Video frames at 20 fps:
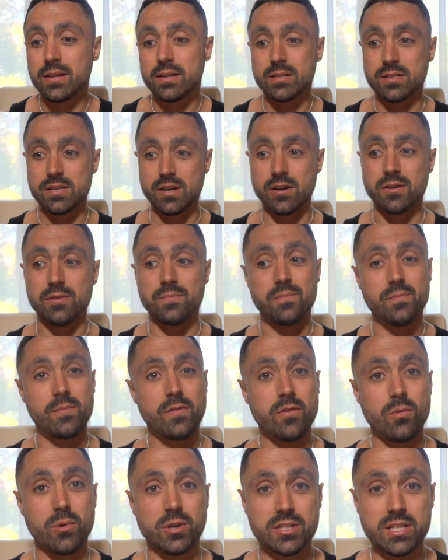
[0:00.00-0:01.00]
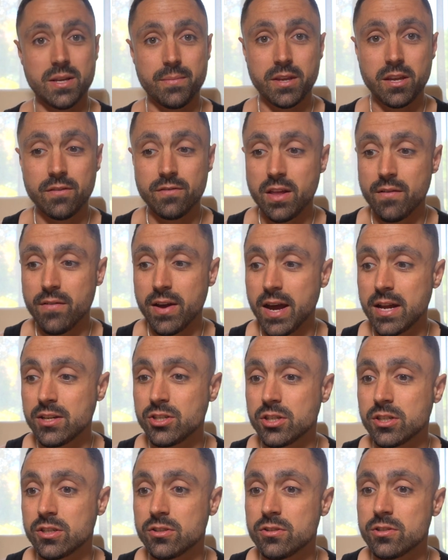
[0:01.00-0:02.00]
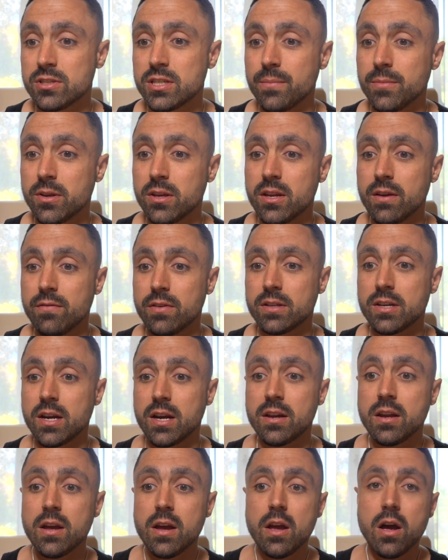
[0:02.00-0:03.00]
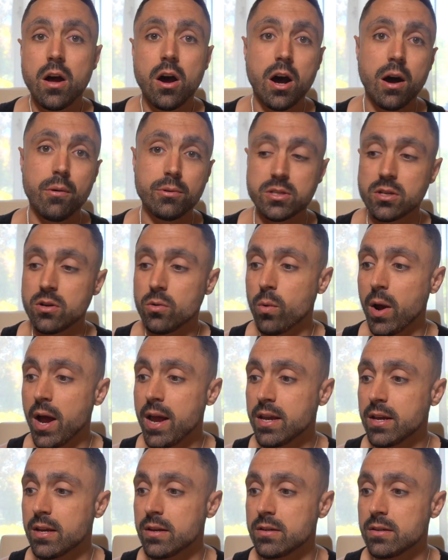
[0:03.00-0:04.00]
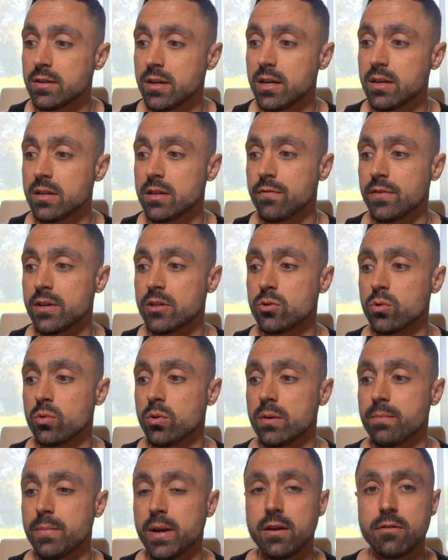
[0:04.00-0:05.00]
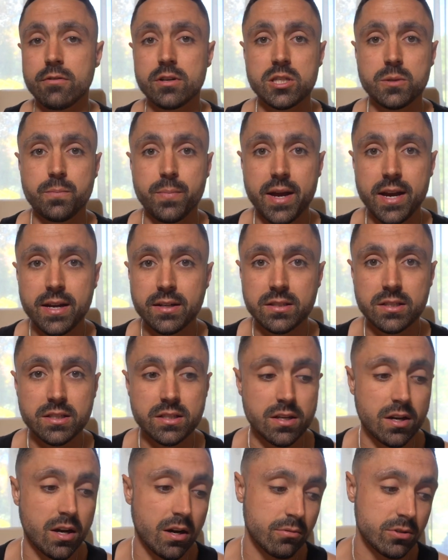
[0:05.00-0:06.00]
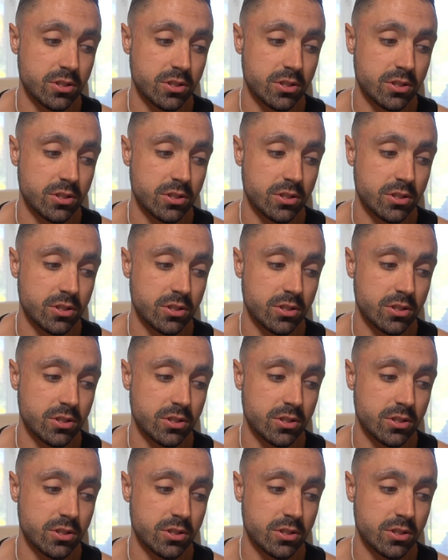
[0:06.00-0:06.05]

So, if you want something you've never had, you've got to do something you've never done. I was an awakened individual in many respects. I